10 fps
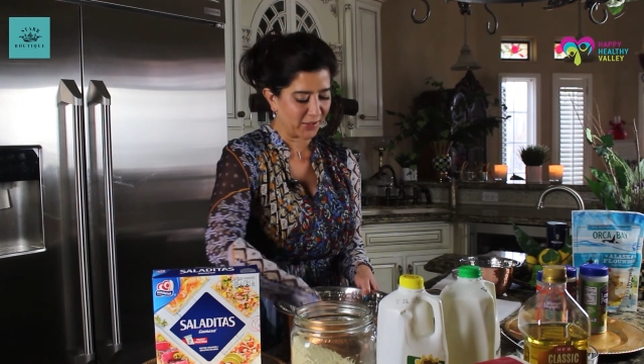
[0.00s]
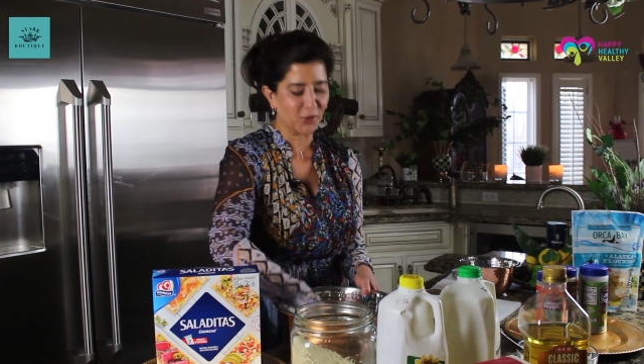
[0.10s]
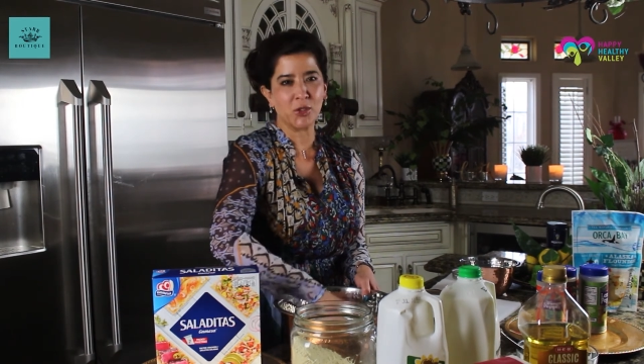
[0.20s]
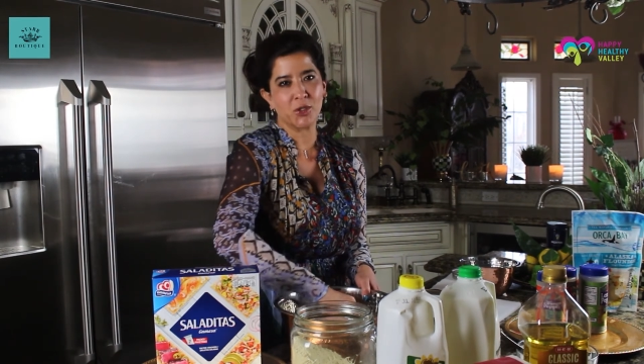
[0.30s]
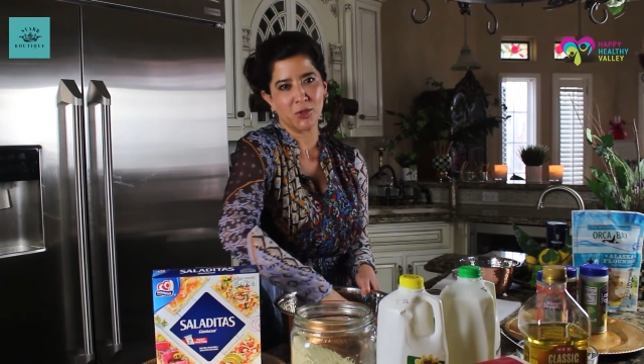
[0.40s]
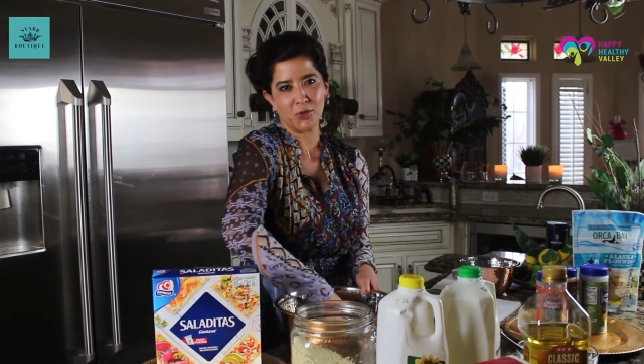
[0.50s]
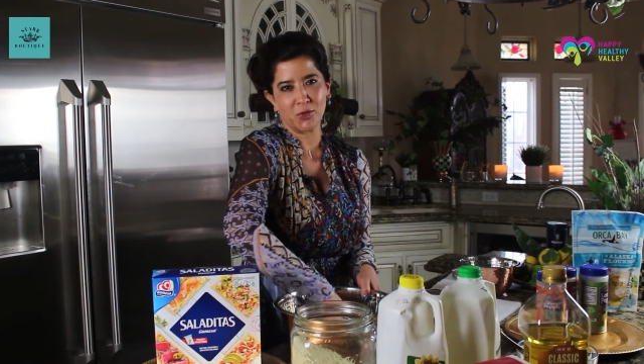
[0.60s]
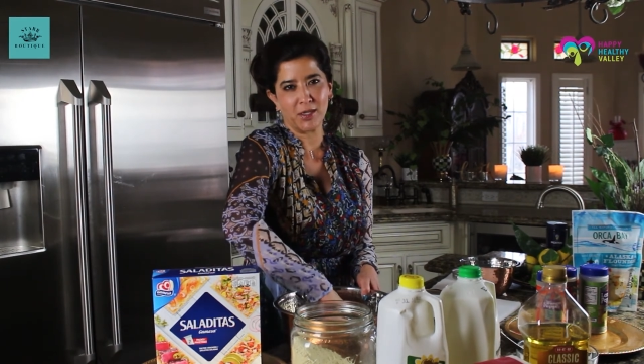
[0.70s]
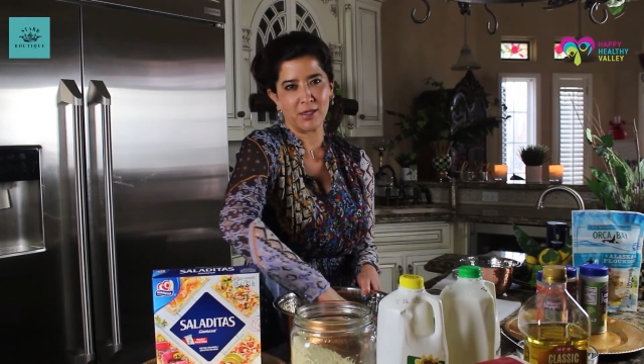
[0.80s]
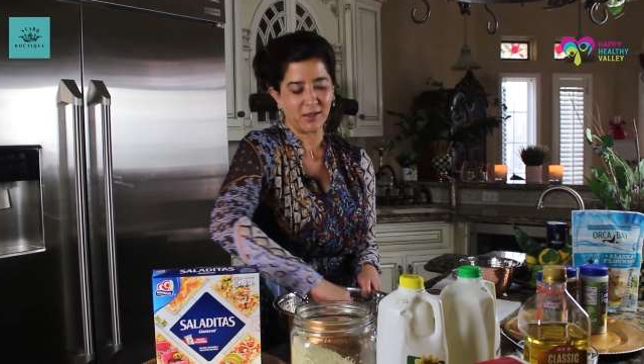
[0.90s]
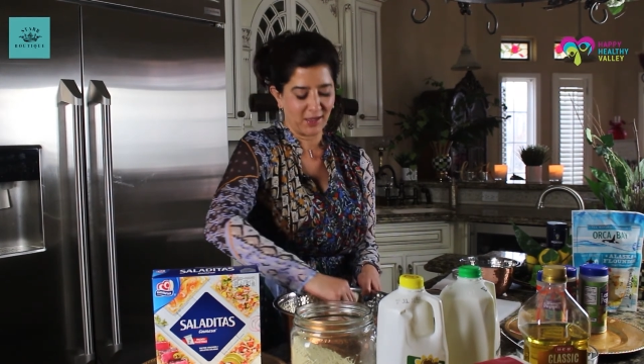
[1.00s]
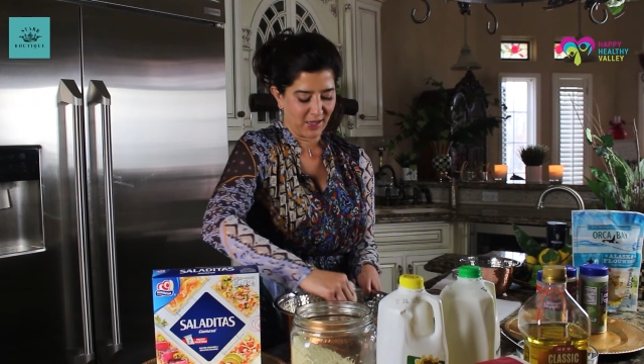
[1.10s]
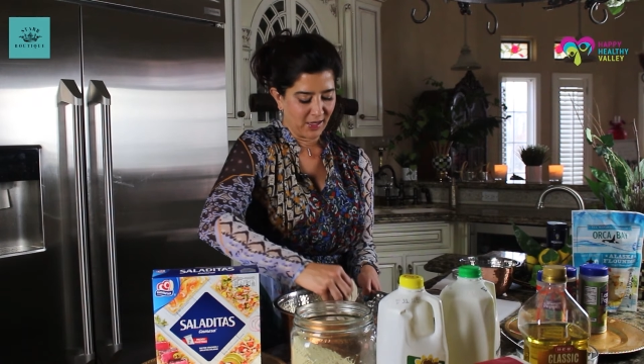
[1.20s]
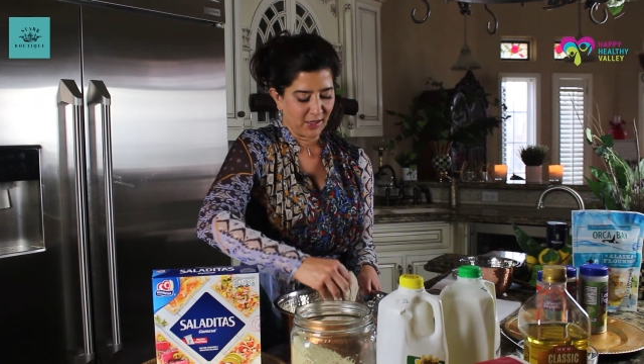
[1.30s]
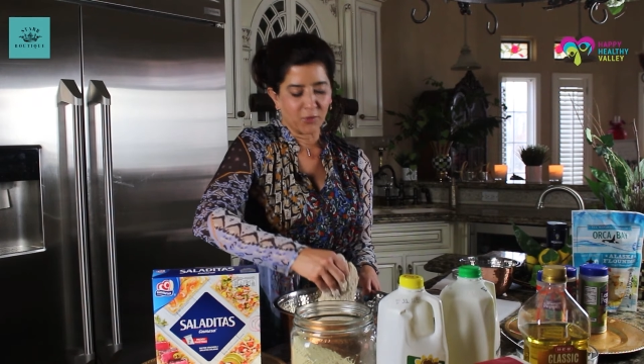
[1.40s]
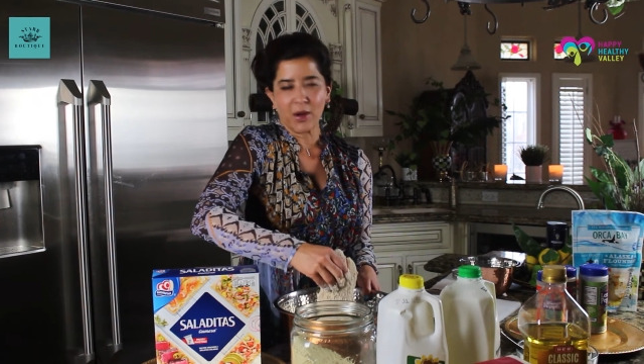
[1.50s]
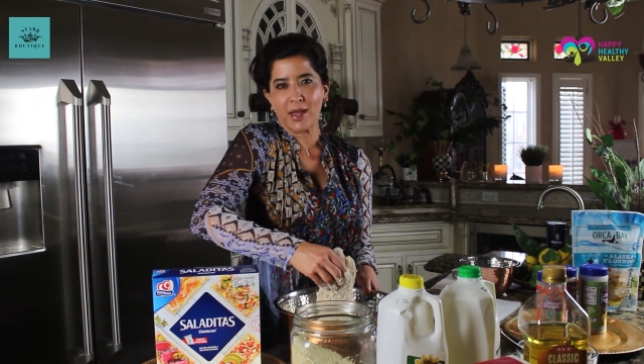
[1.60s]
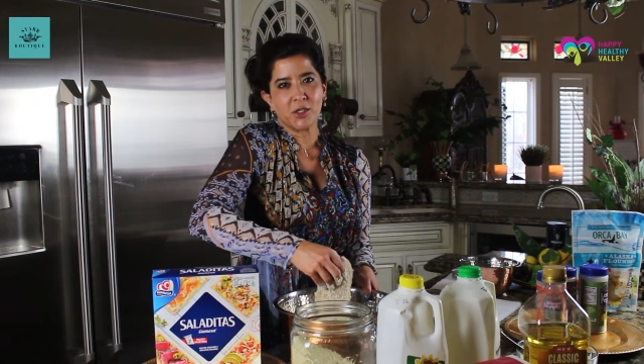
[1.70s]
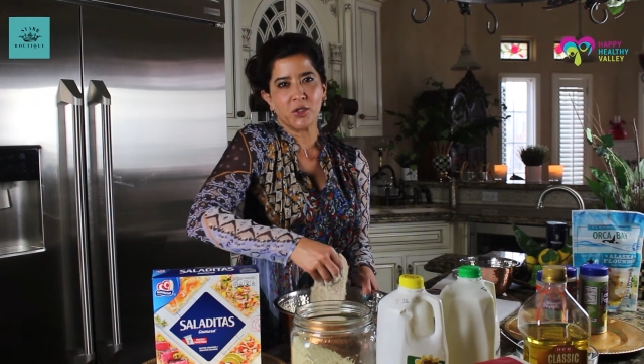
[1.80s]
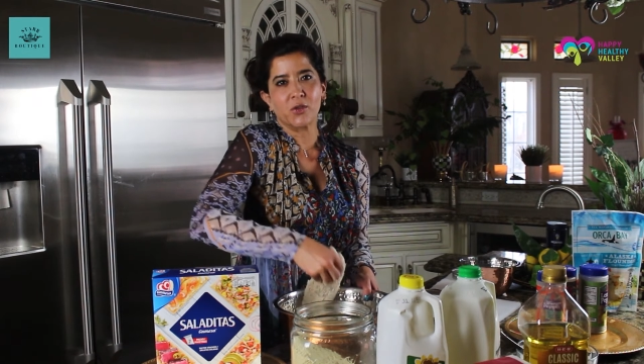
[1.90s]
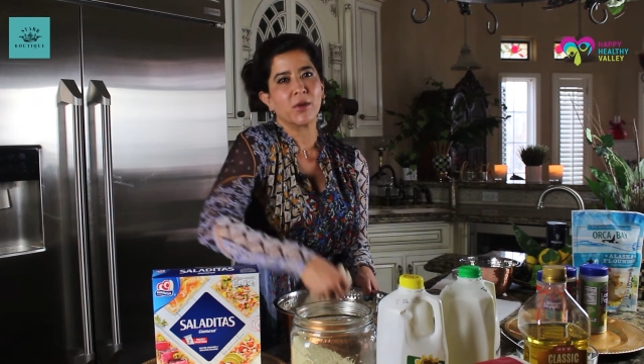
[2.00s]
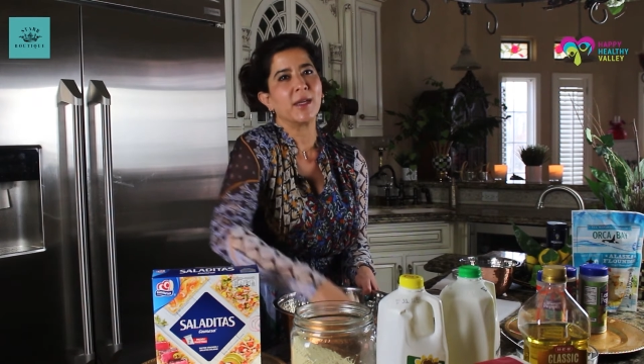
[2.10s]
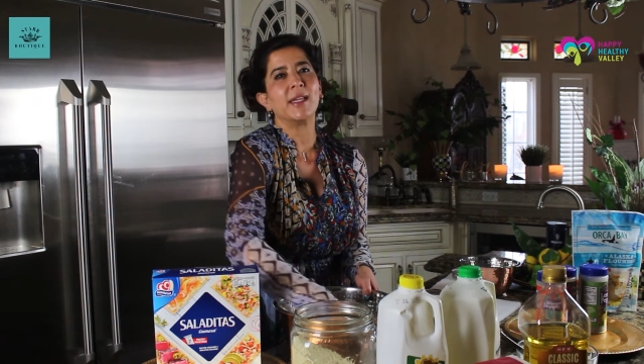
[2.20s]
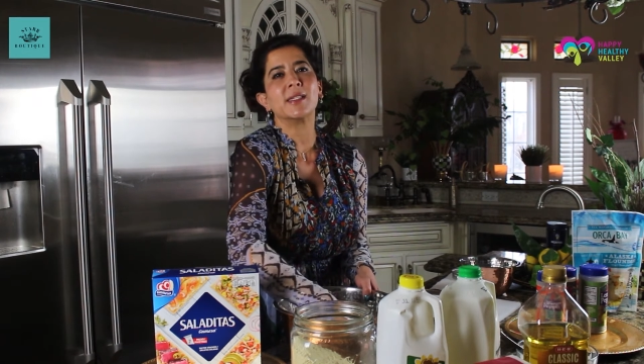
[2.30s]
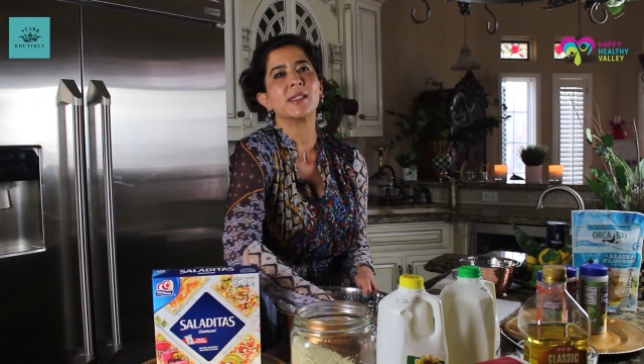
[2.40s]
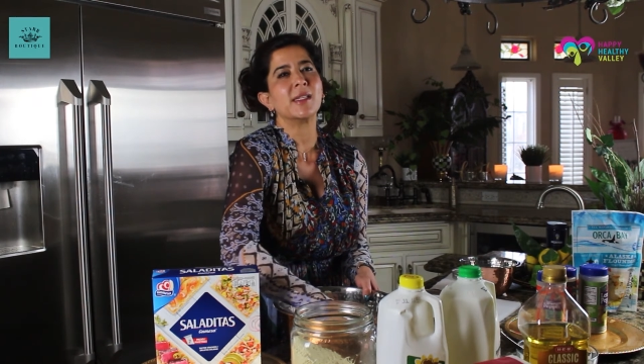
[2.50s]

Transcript: your children, grandchildren, nieces,